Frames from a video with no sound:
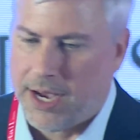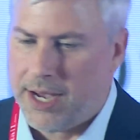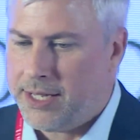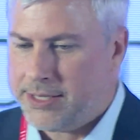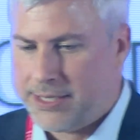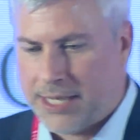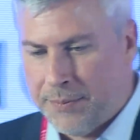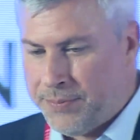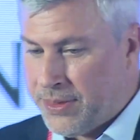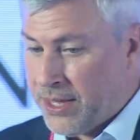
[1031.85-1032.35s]

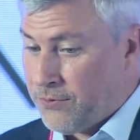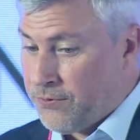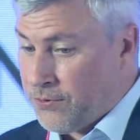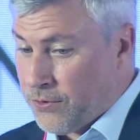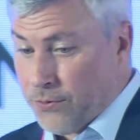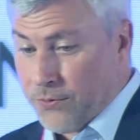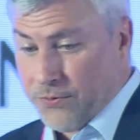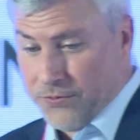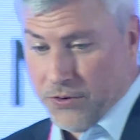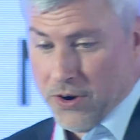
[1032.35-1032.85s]
Same thing
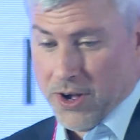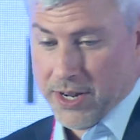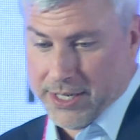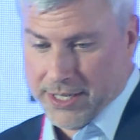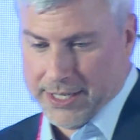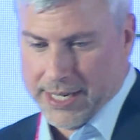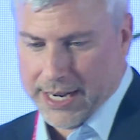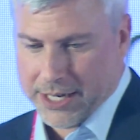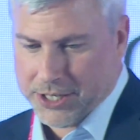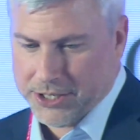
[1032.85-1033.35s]
for fraud
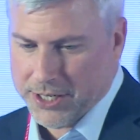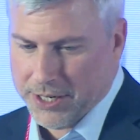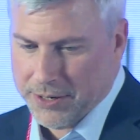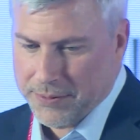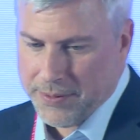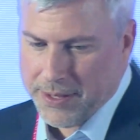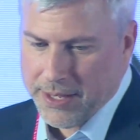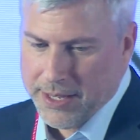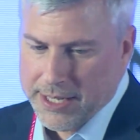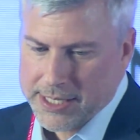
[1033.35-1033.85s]
detection.
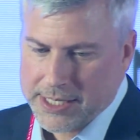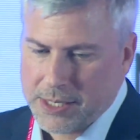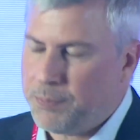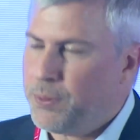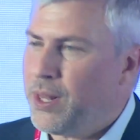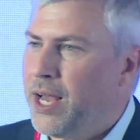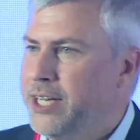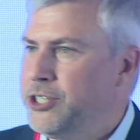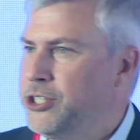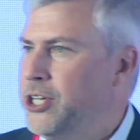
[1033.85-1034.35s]

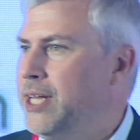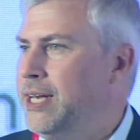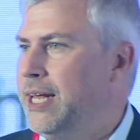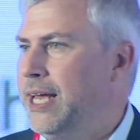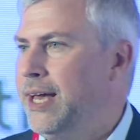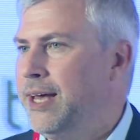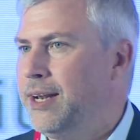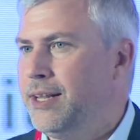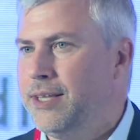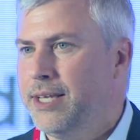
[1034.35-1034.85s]
Supply chain
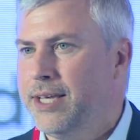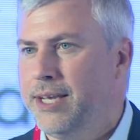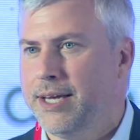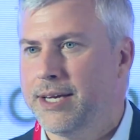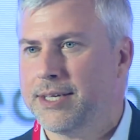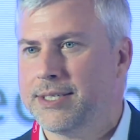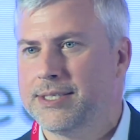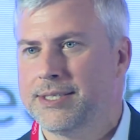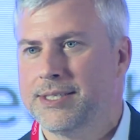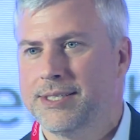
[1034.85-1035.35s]

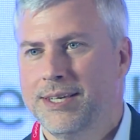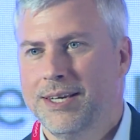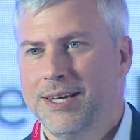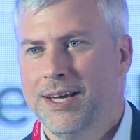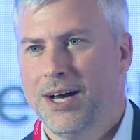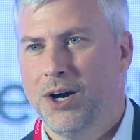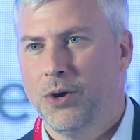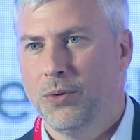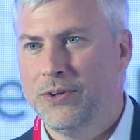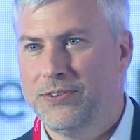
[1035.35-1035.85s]
analytics.
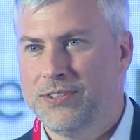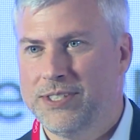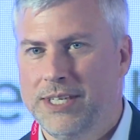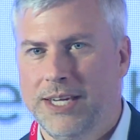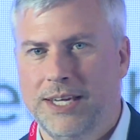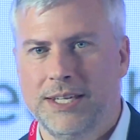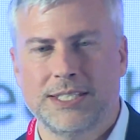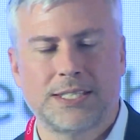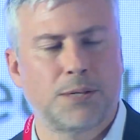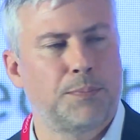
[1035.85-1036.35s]
We've
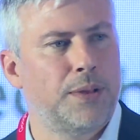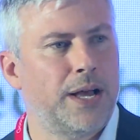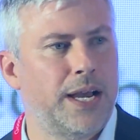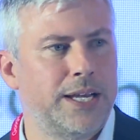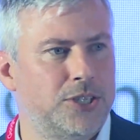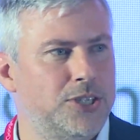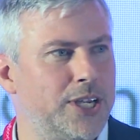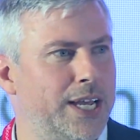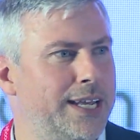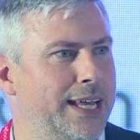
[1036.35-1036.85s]
seen supply
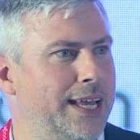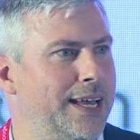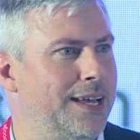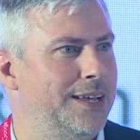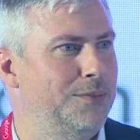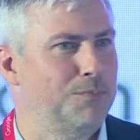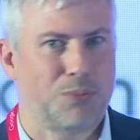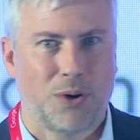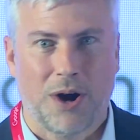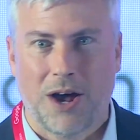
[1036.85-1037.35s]
chain
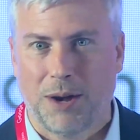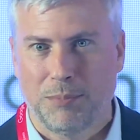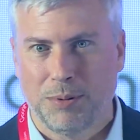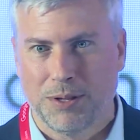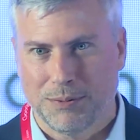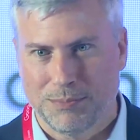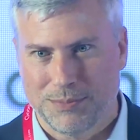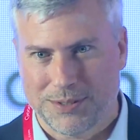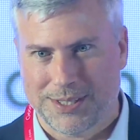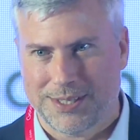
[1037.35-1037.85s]

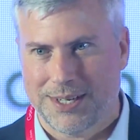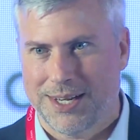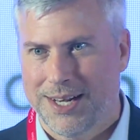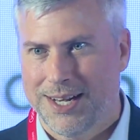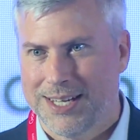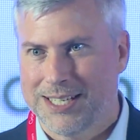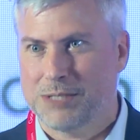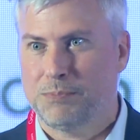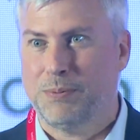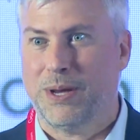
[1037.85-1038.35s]
problems,
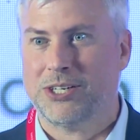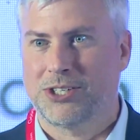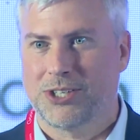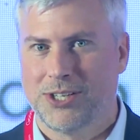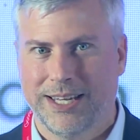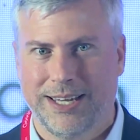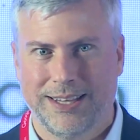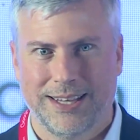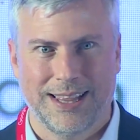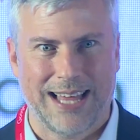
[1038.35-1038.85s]

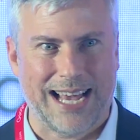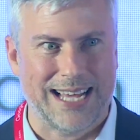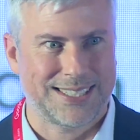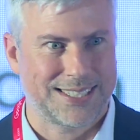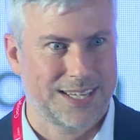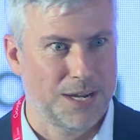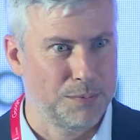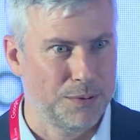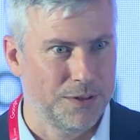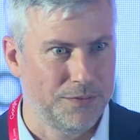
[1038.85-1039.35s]
especially in the last
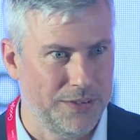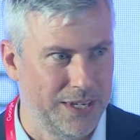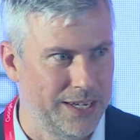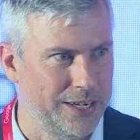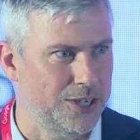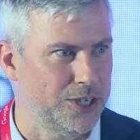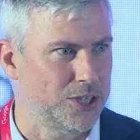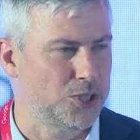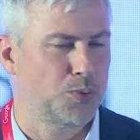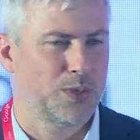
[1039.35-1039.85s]
couple of
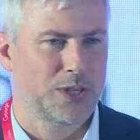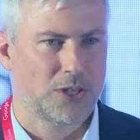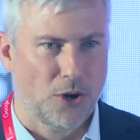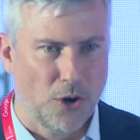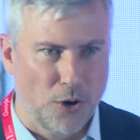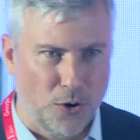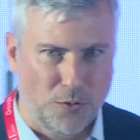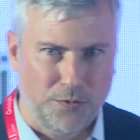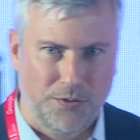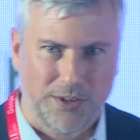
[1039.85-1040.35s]
years with
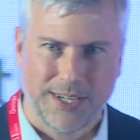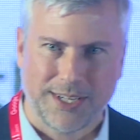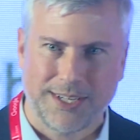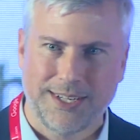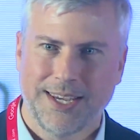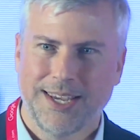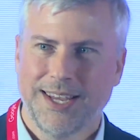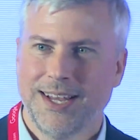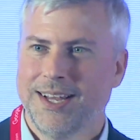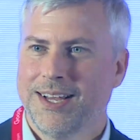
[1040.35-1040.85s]
COVID,
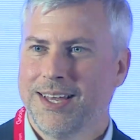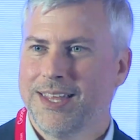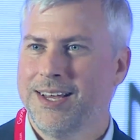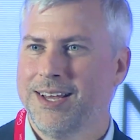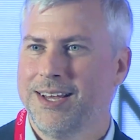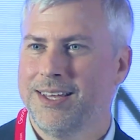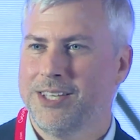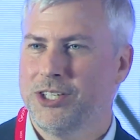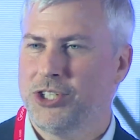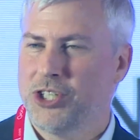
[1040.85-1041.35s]

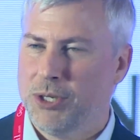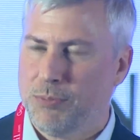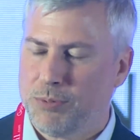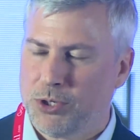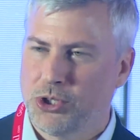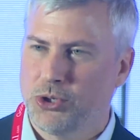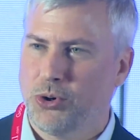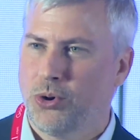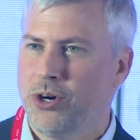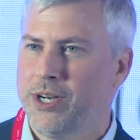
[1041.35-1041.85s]
the chip
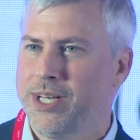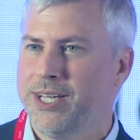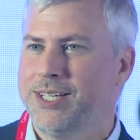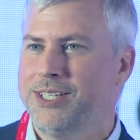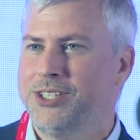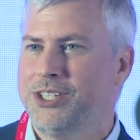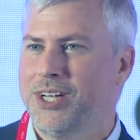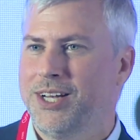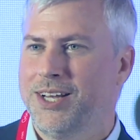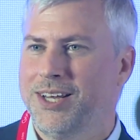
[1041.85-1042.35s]

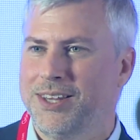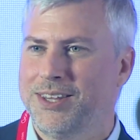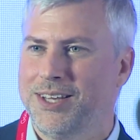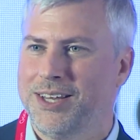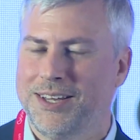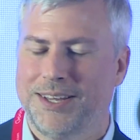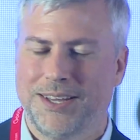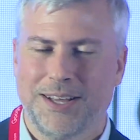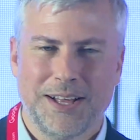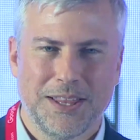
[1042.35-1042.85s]
shortage,
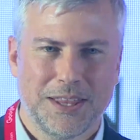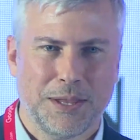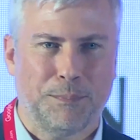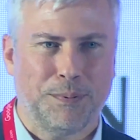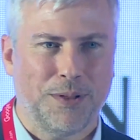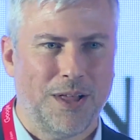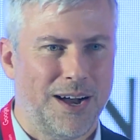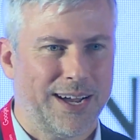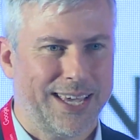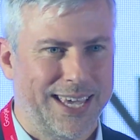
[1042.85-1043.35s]
the
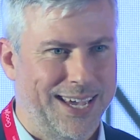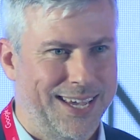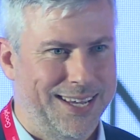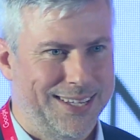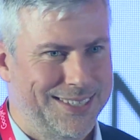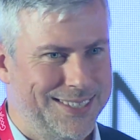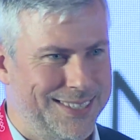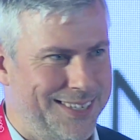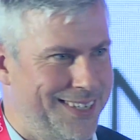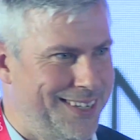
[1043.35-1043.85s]

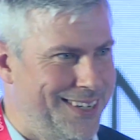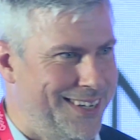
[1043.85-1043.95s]
blockades and,